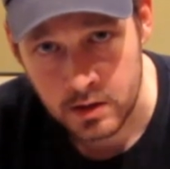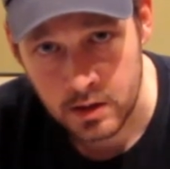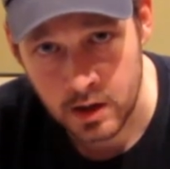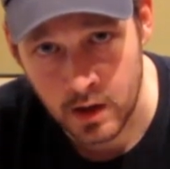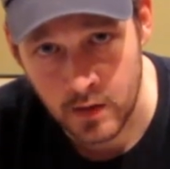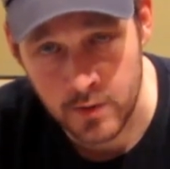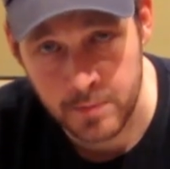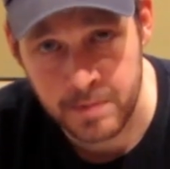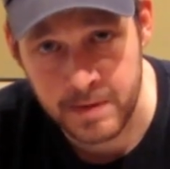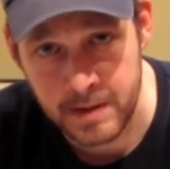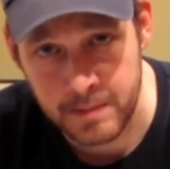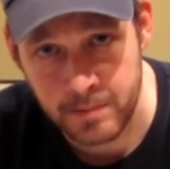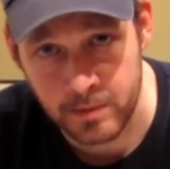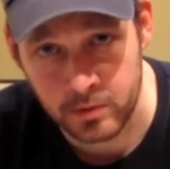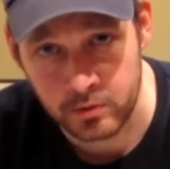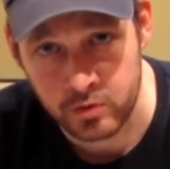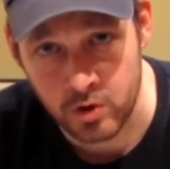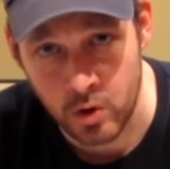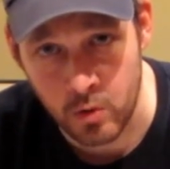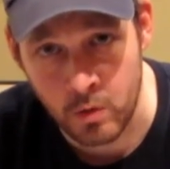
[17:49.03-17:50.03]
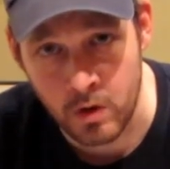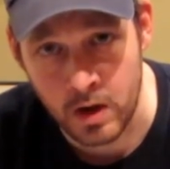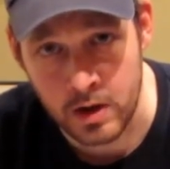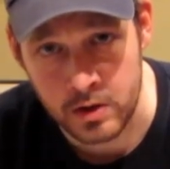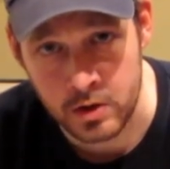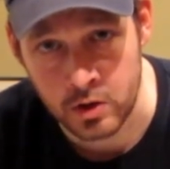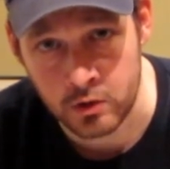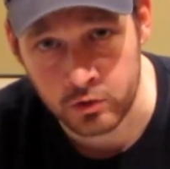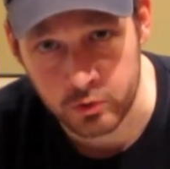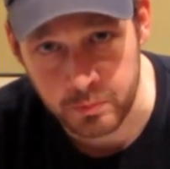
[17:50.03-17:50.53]
Other people don't
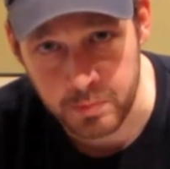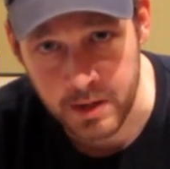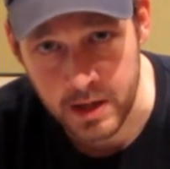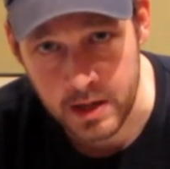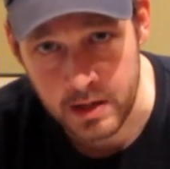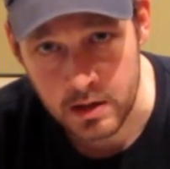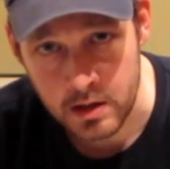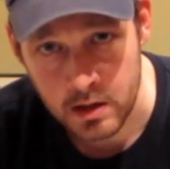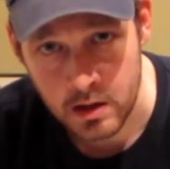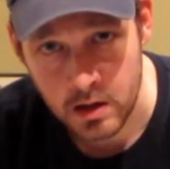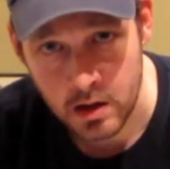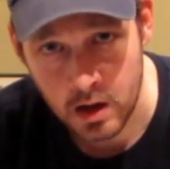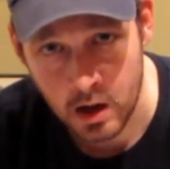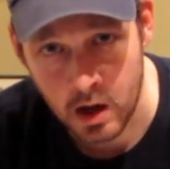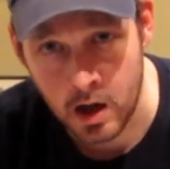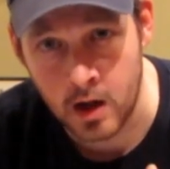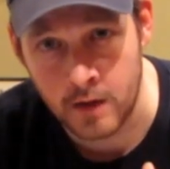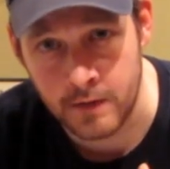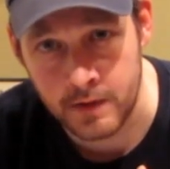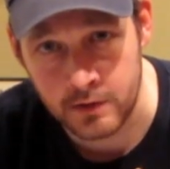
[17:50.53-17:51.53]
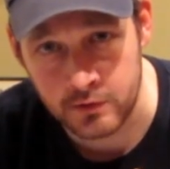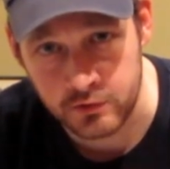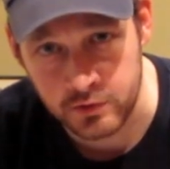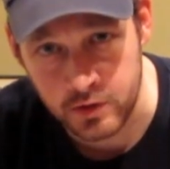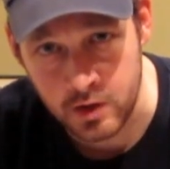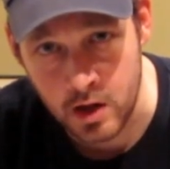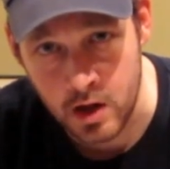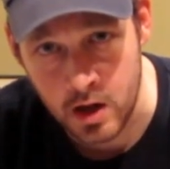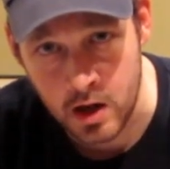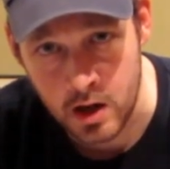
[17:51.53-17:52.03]
want your spit on their
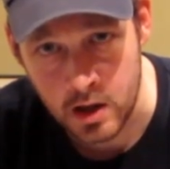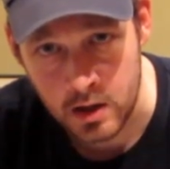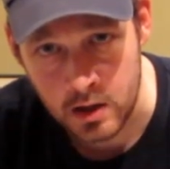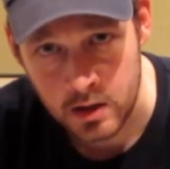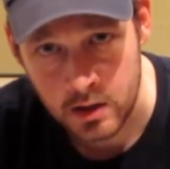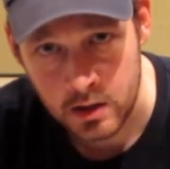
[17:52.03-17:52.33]
cigar.